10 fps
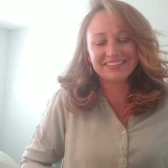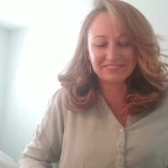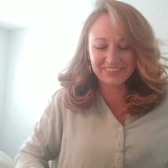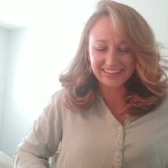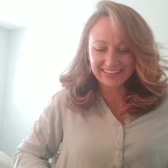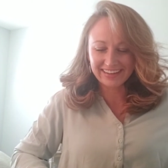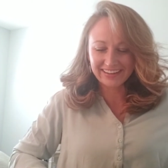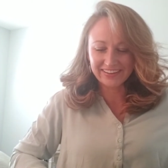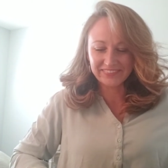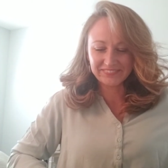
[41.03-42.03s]
but
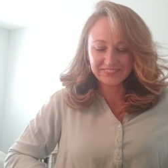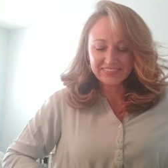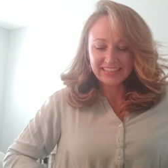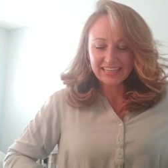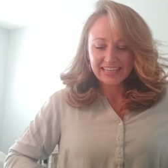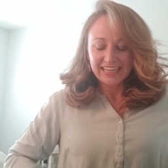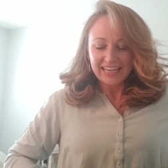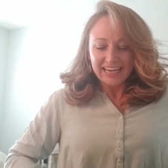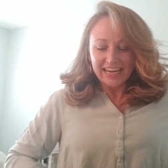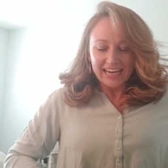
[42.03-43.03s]
um,
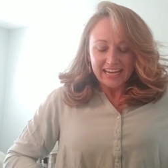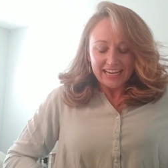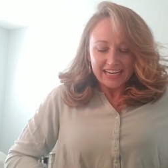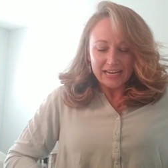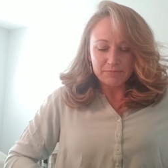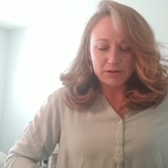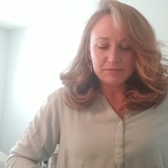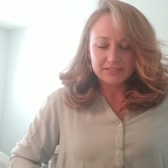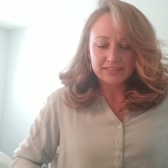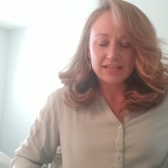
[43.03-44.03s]
it pretty
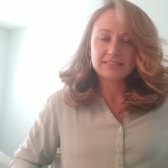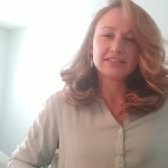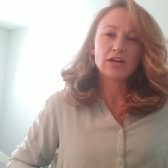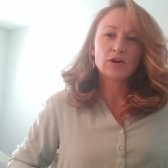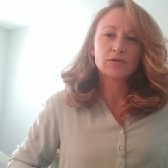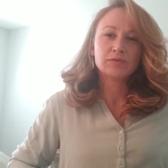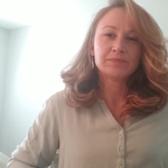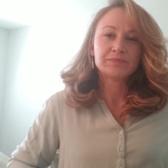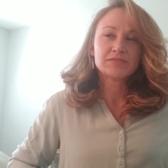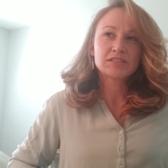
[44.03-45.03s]
much says, you know,
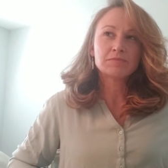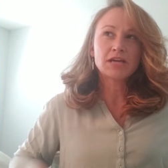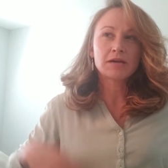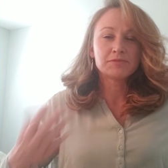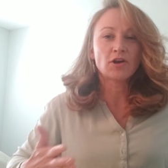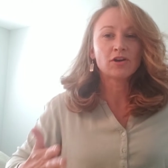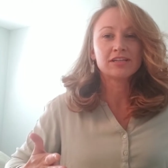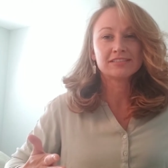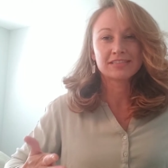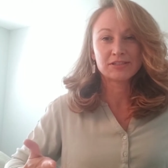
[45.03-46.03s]
sometimes
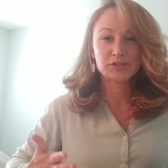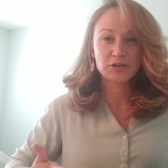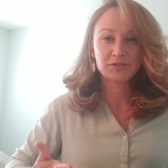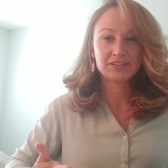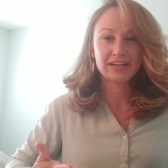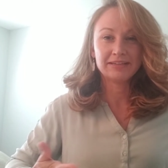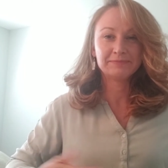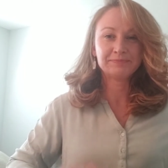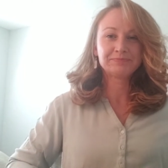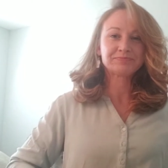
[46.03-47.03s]
darkness can show you the light,
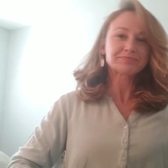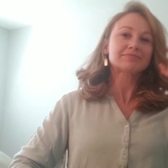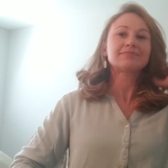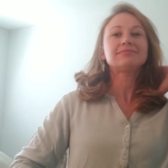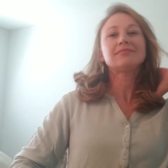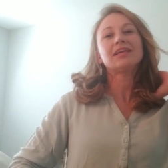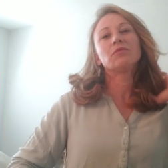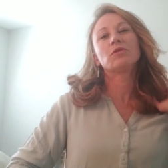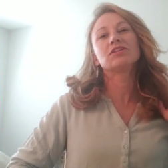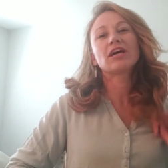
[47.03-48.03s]

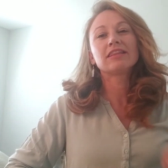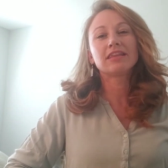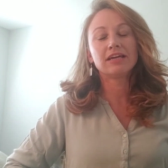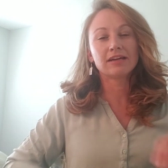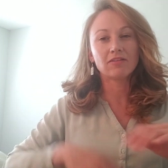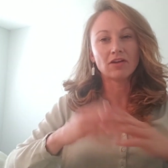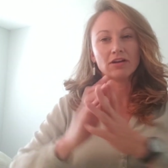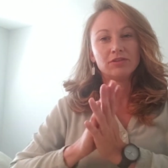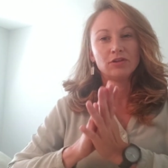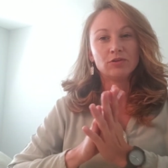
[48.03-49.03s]
which I think a lot
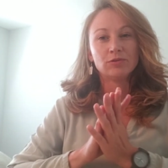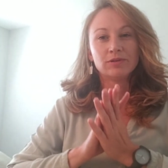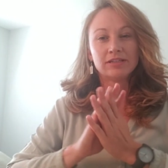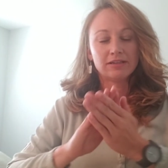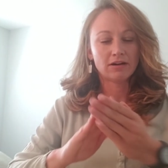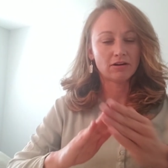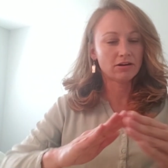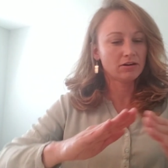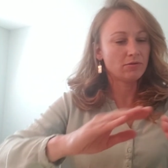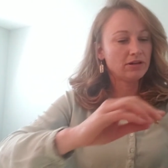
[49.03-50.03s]
of you are
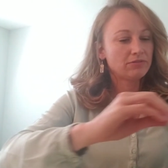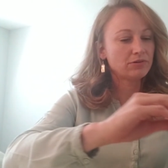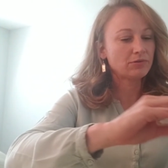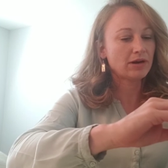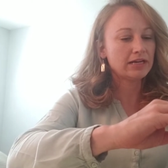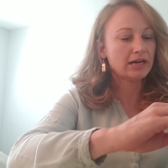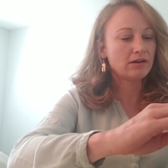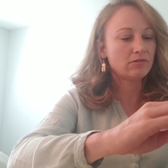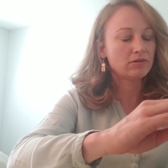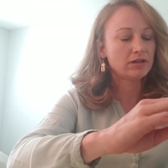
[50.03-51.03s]
going through right now.